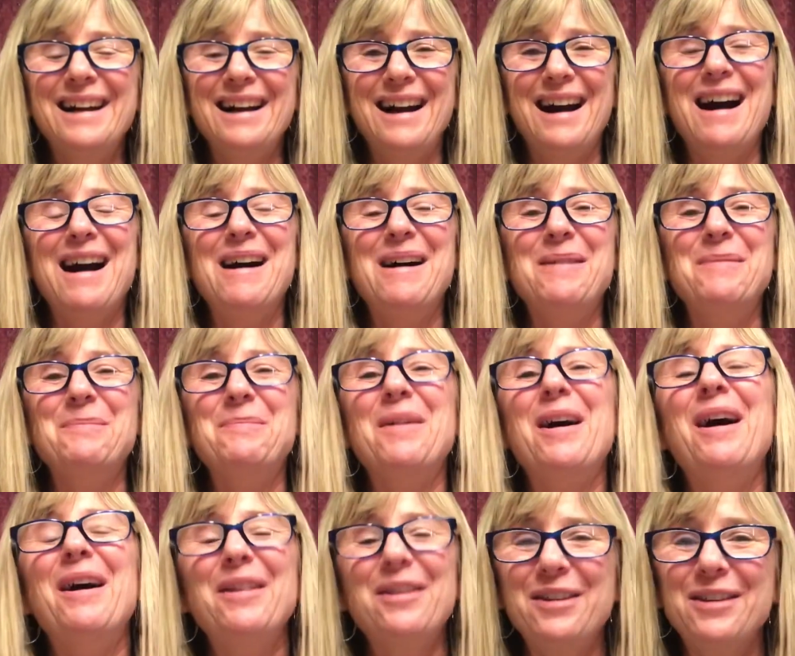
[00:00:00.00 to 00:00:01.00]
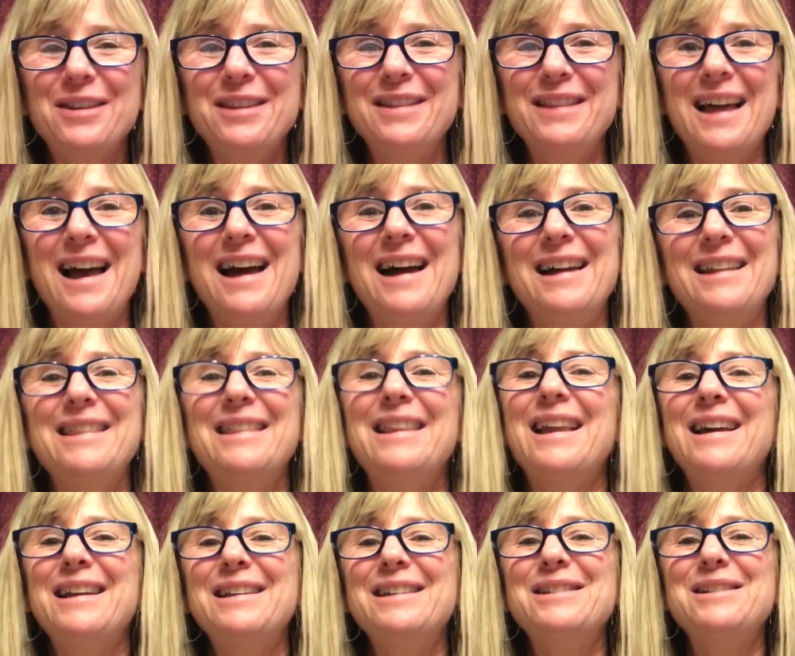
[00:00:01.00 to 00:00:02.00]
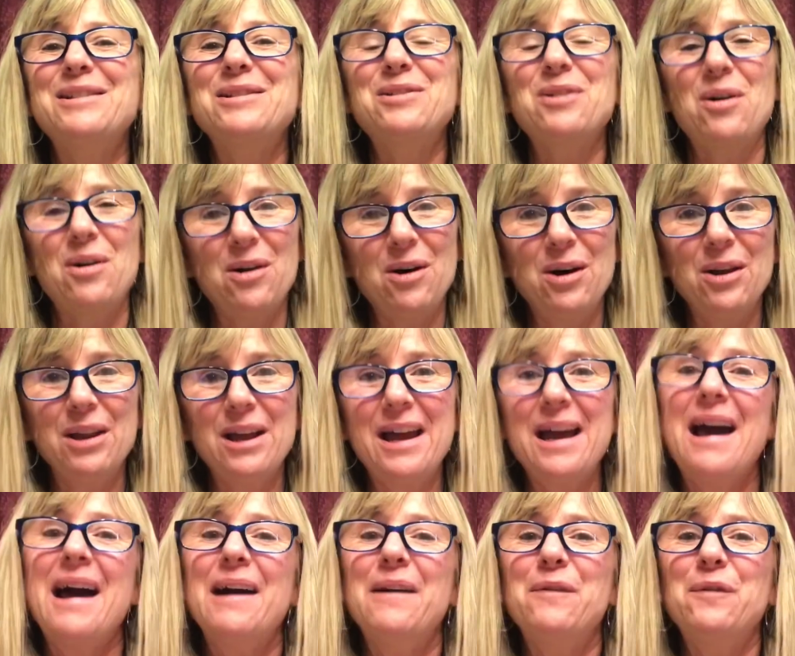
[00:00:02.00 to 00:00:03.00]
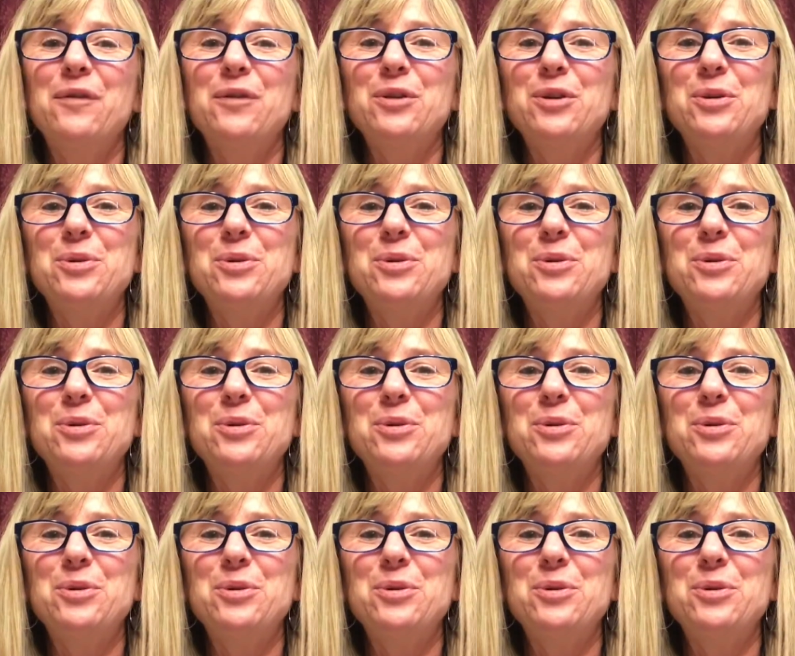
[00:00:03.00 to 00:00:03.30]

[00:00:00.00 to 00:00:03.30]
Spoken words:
Other than that, that is all I have for you